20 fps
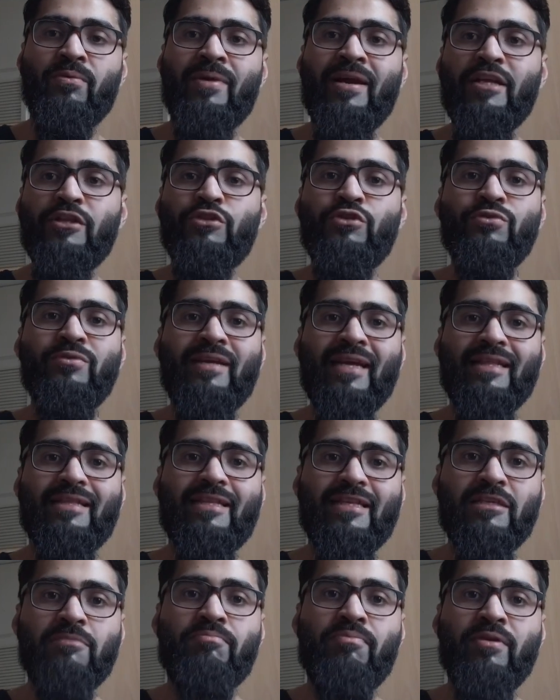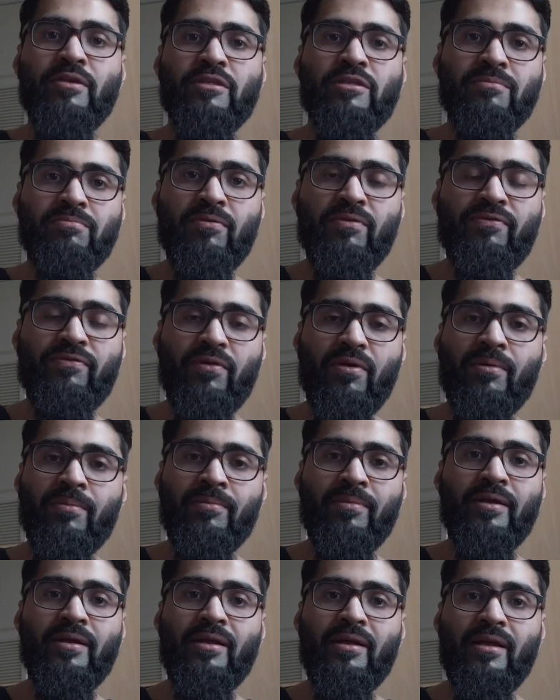Where do you get this principle
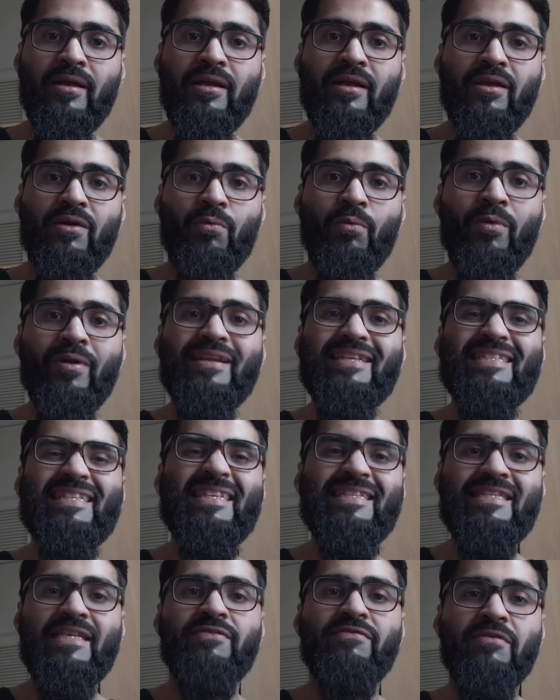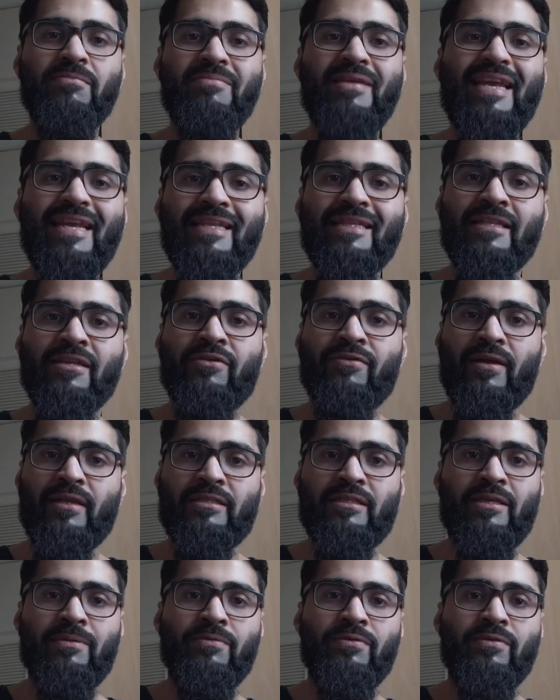from? What does this even mean in the
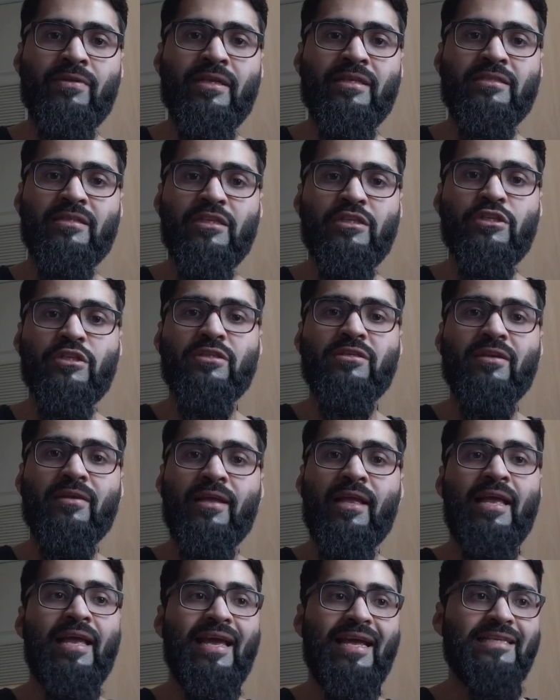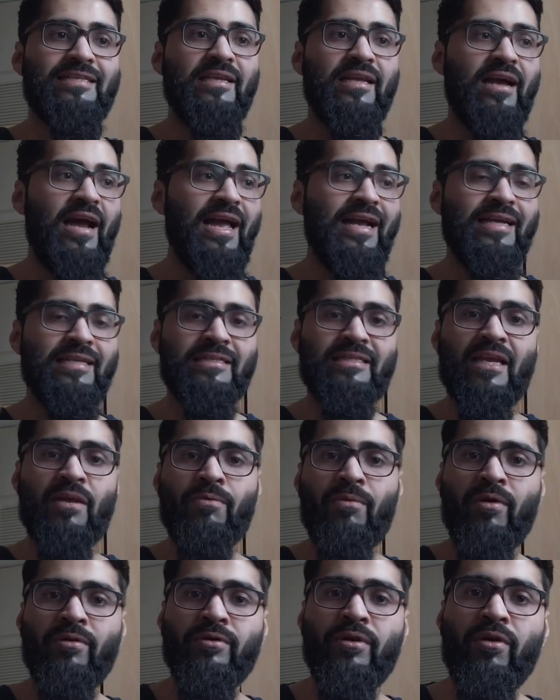grand scheme of things? It's just, a, it's, I can say,
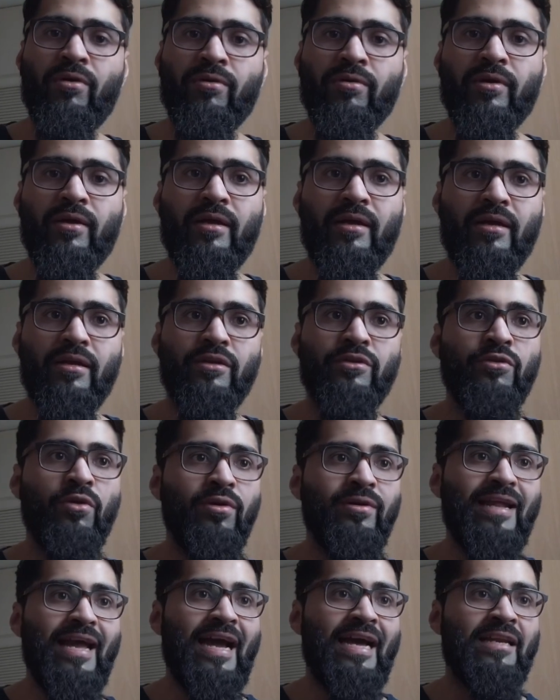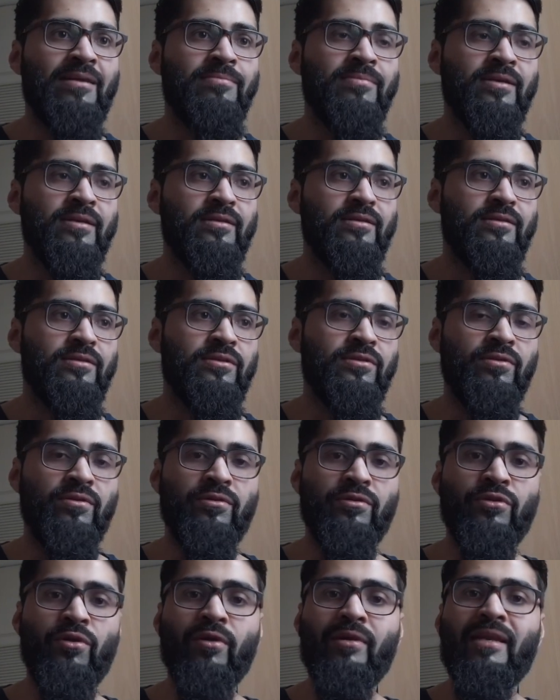well, no, non-animate, you
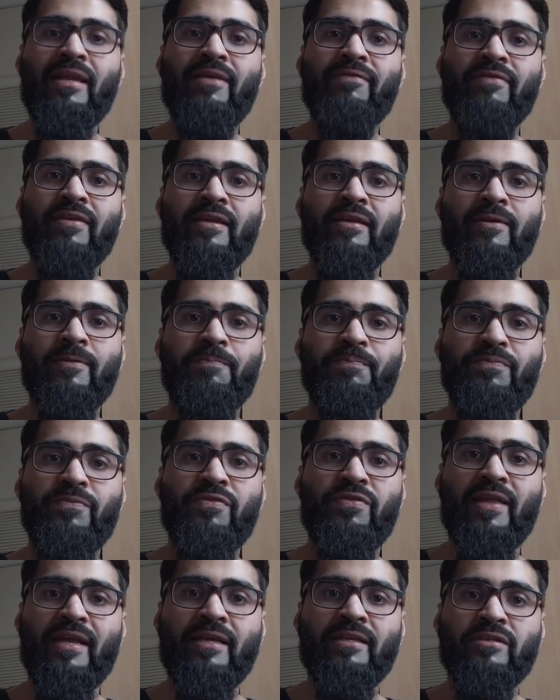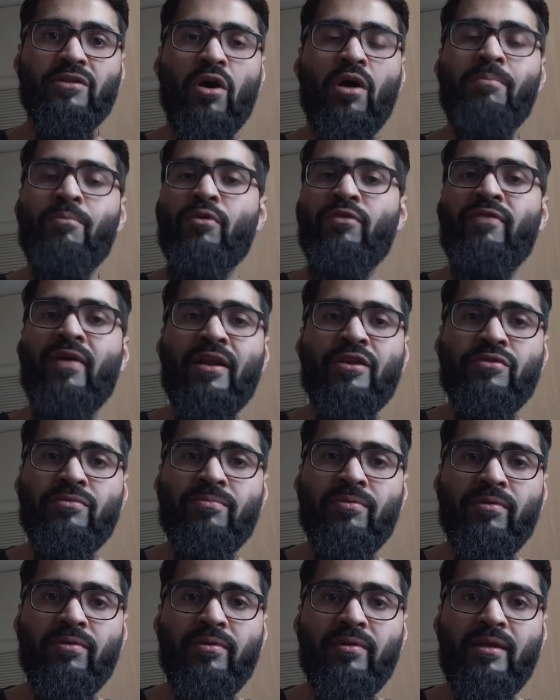know, non-living things are more
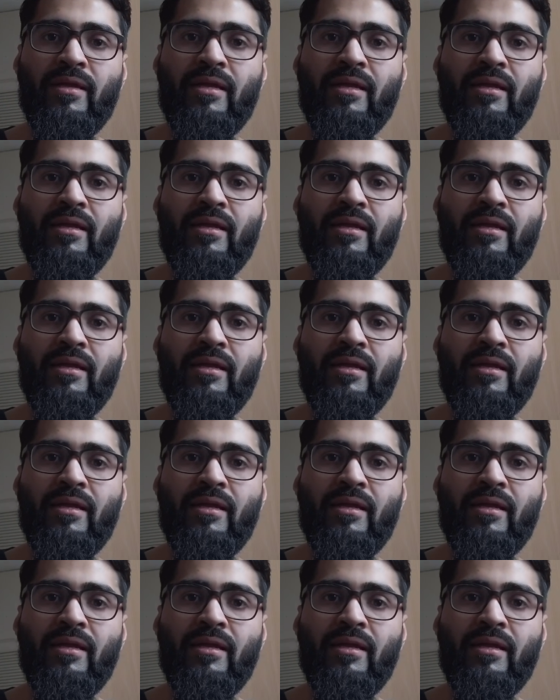valuable.